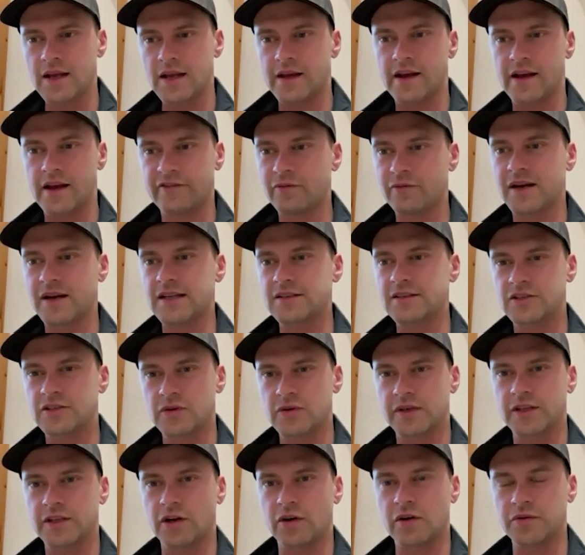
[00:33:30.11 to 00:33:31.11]
everybody's
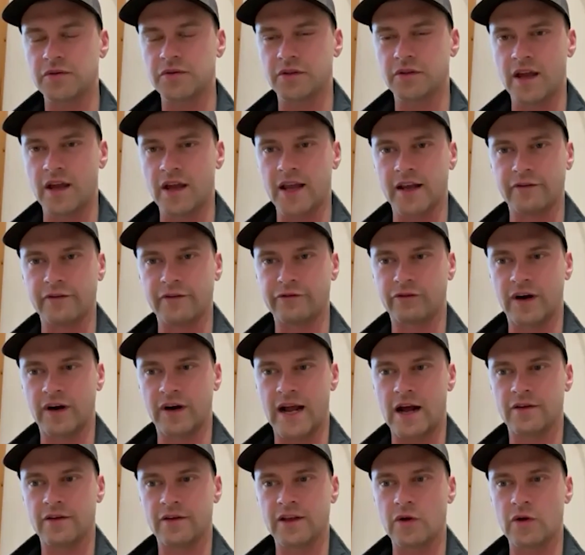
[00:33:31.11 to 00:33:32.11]
doing their own thing for
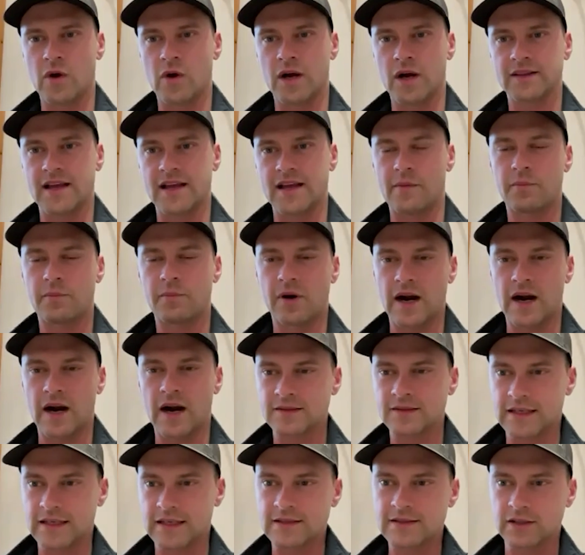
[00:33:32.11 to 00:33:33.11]
how they want that
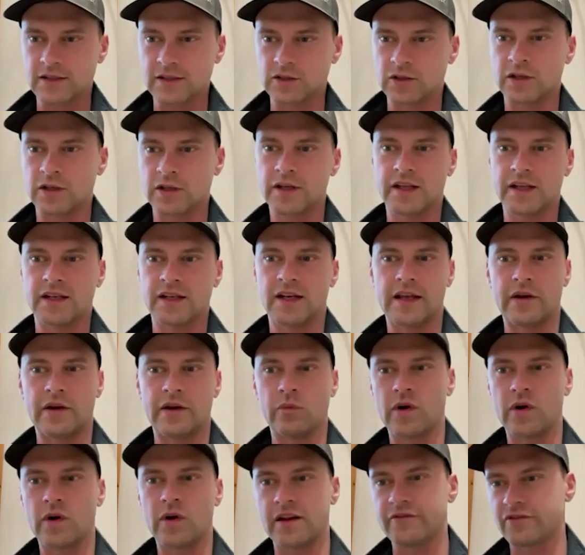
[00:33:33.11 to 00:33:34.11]
process to look and
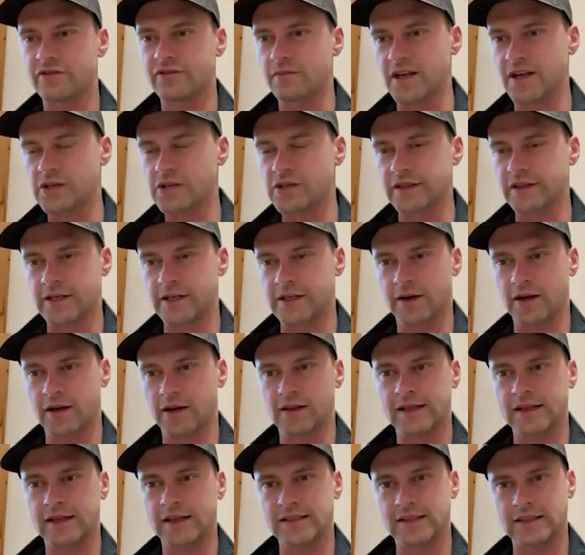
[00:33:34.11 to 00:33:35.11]
what information they're
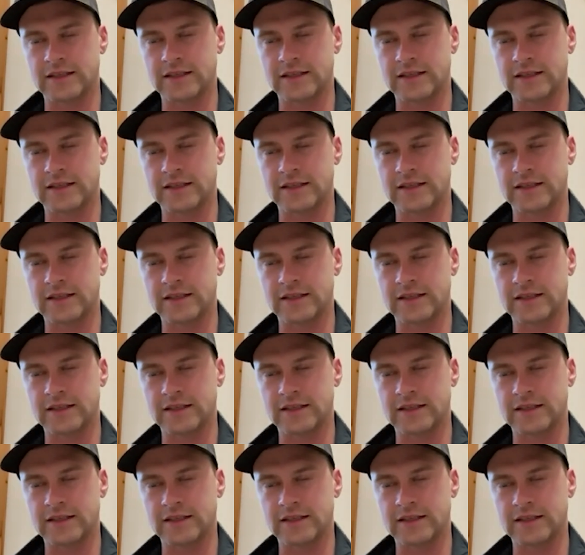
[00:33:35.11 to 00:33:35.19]
collecting.